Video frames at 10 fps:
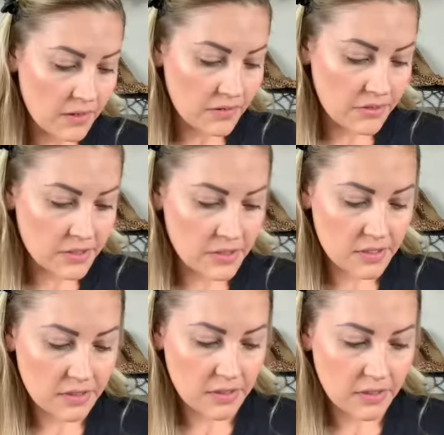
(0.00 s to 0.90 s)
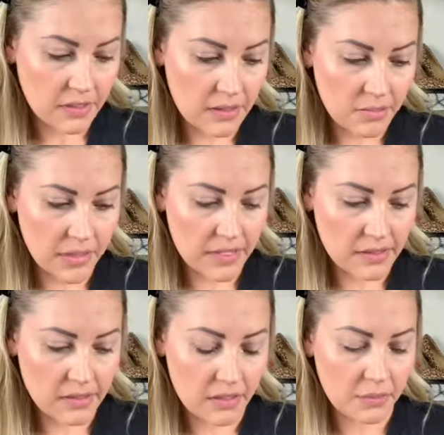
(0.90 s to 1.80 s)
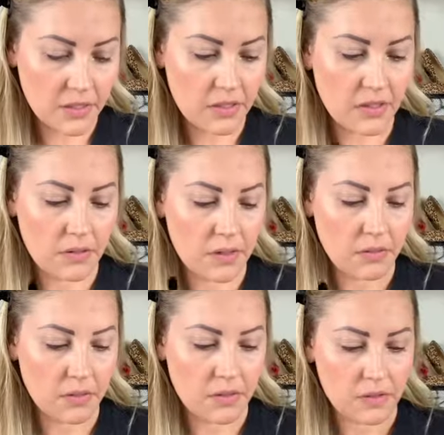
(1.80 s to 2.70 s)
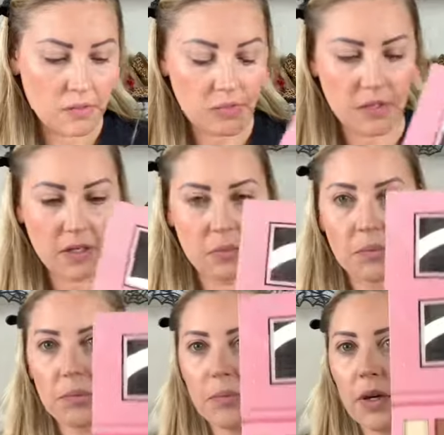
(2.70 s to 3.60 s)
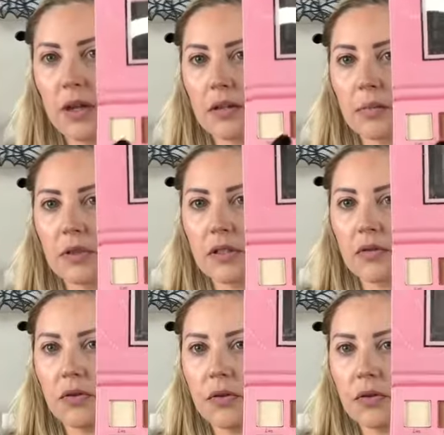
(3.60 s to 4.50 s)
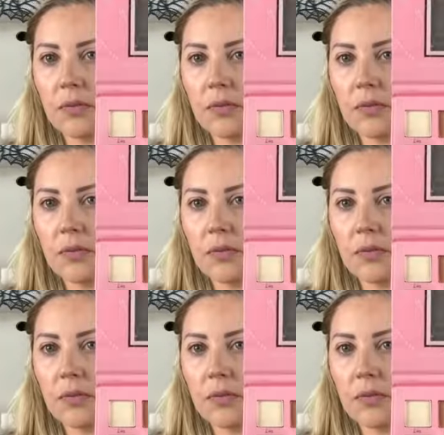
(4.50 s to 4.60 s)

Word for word: First, to lay the base, I'm gonna go in with this color Blissful,